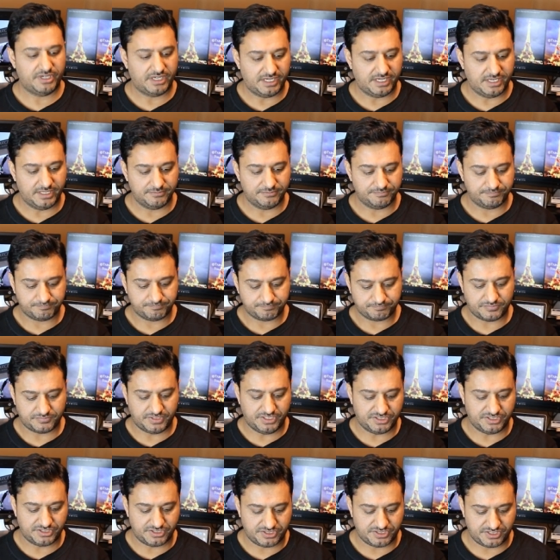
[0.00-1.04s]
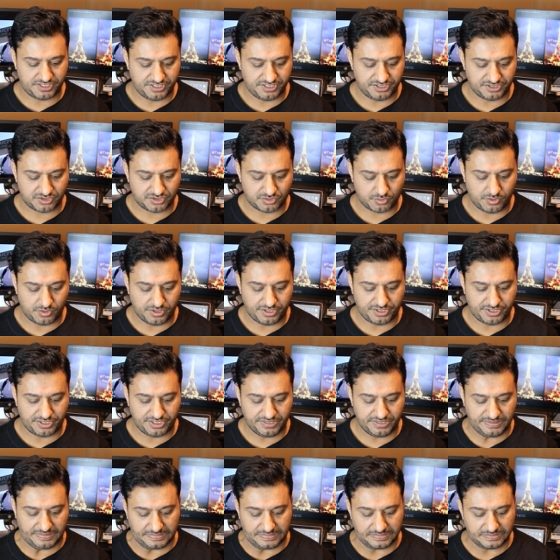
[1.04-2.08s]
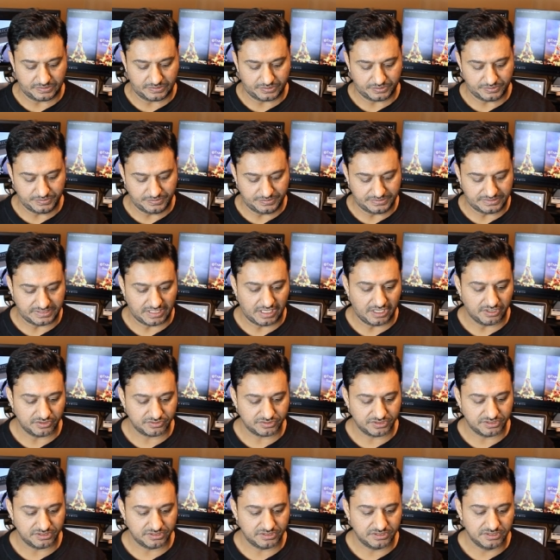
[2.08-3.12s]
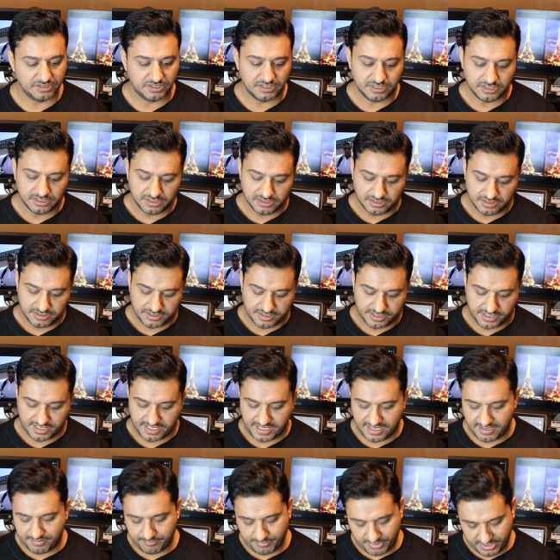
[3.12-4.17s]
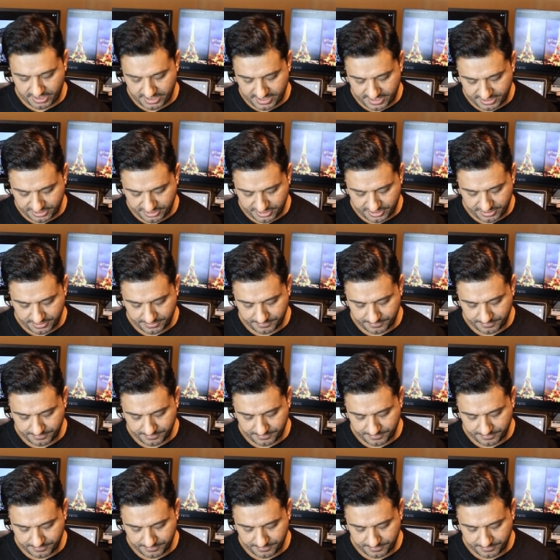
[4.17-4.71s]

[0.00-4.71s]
And it's just 22,000 mAh.